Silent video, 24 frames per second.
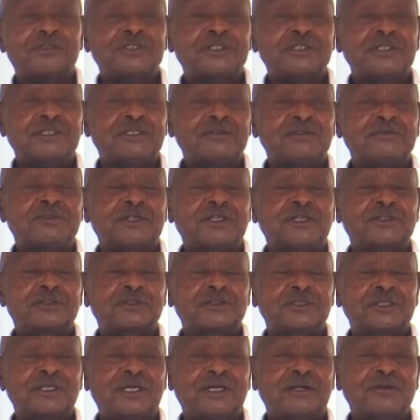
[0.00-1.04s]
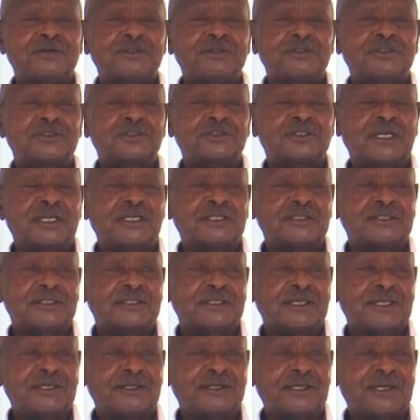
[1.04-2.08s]
seen inflation. Now is
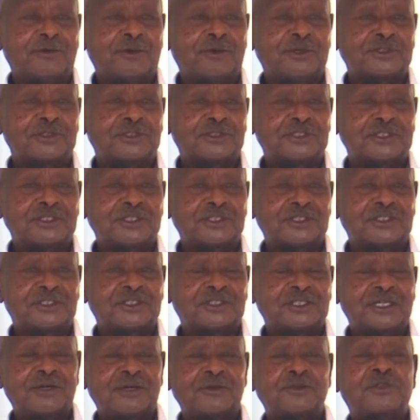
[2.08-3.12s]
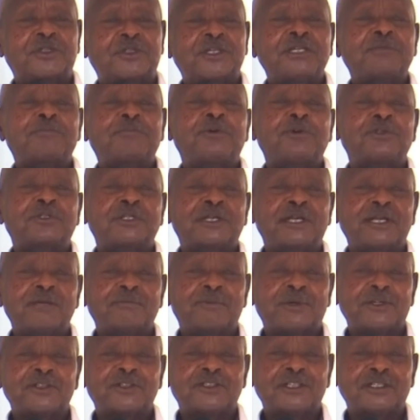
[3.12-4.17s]
I was seeing it's now
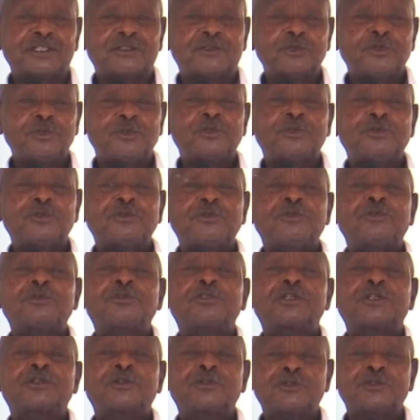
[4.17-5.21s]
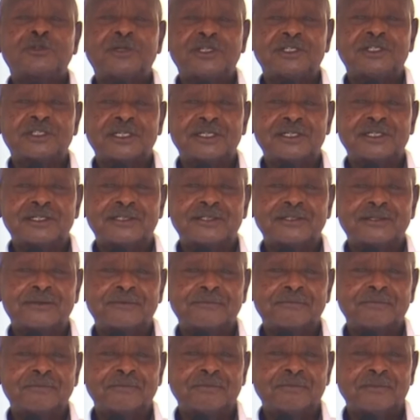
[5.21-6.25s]
3.9%. You check on your internet.
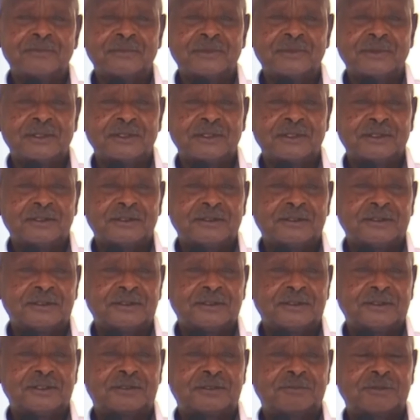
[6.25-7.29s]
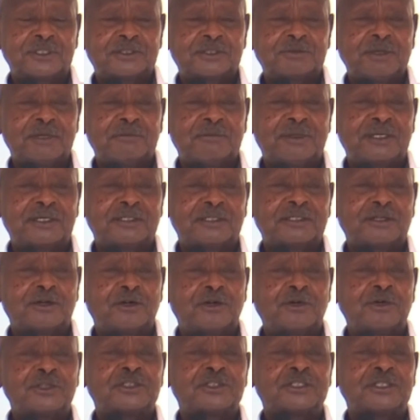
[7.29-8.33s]
It must be among the
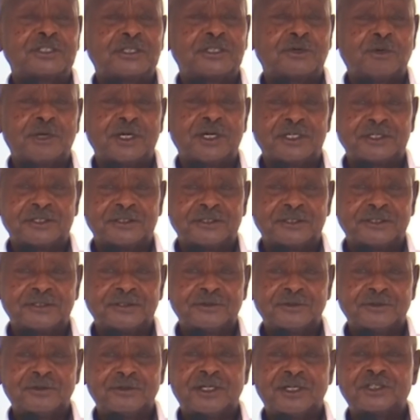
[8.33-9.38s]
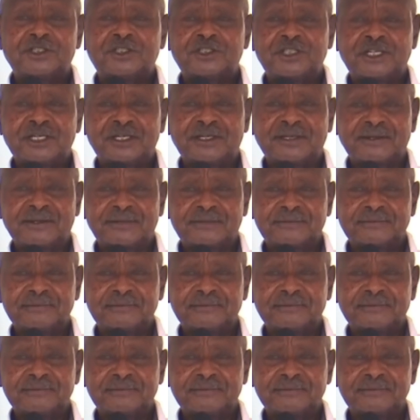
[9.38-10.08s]
lowest in the world. You go and check.